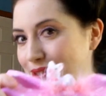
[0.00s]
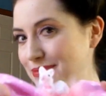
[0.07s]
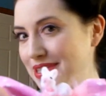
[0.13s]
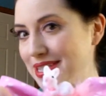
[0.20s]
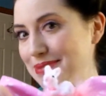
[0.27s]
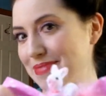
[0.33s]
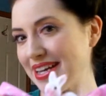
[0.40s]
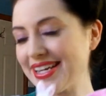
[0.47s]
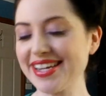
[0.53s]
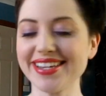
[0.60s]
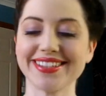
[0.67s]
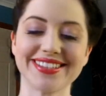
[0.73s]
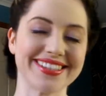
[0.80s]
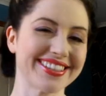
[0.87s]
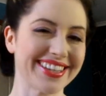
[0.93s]
to use Mr. Bunny
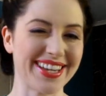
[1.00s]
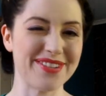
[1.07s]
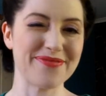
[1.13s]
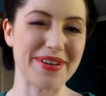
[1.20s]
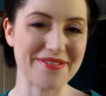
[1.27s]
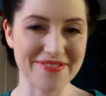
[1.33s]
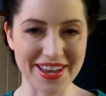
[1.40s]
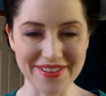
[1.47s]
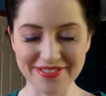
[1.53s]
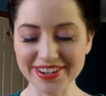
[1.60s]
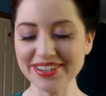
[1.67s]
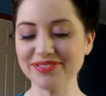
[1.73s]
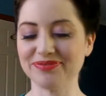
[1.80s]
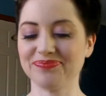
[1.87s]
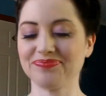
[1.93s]
because it's kind of my
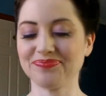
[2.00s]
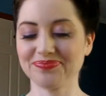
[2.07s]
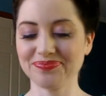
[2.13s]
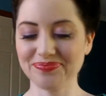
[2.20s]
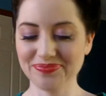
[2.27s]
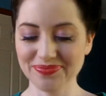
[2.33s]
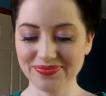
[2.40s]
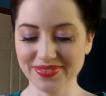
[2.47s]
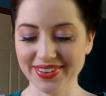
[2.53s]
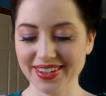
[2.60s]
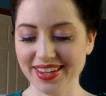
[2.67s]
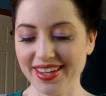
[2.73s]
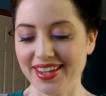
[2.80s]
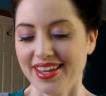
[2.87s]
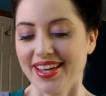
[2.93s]
favourite.
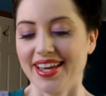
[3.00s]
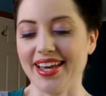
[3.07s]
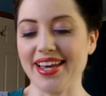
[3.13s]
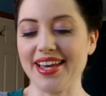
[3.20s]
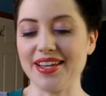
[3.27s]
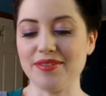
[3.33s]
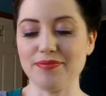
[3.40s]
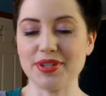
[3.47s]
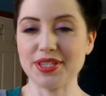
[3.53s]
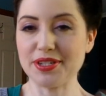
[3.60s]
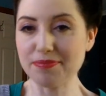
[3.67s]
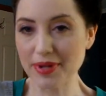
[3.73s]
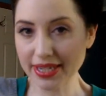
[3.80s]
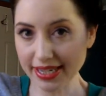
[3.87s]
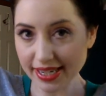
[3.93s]
And
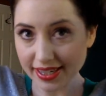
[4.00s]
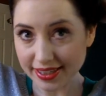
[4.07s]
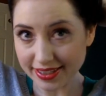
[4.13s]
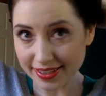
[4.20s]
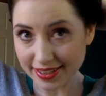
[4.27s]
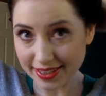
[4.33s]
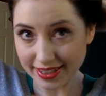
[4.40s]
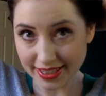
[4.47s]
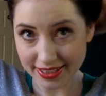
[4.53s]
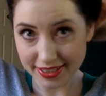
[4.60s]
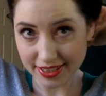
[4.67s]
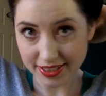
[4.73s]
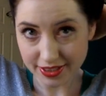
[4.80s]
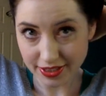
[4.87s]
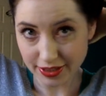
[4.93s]
Mr. Bunny is
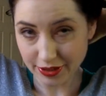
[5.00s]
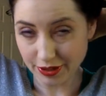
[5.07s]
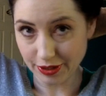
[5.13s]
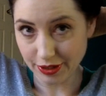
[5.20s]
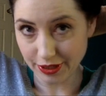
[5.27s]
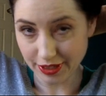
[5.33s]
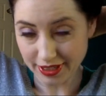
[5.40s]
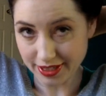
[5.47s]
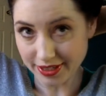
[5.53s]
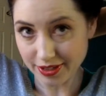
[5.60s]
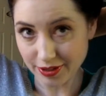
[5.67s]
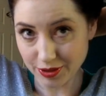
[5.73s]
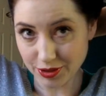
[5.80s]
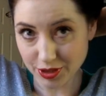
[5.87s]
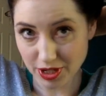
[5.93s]
just going to go
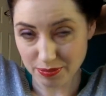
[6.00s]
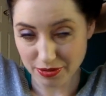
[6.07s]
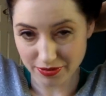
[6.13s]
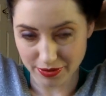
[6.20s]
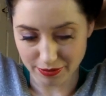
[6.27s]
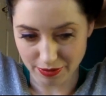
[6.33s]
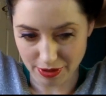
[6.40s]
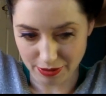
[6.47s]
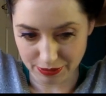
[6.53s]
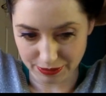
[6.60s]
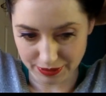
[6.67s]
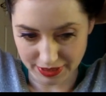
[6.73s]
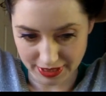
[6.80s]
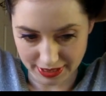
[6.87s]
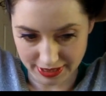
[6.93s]
on top of the
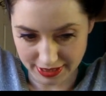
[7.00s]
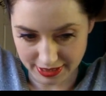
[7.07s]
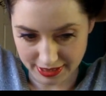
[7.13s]
rolls,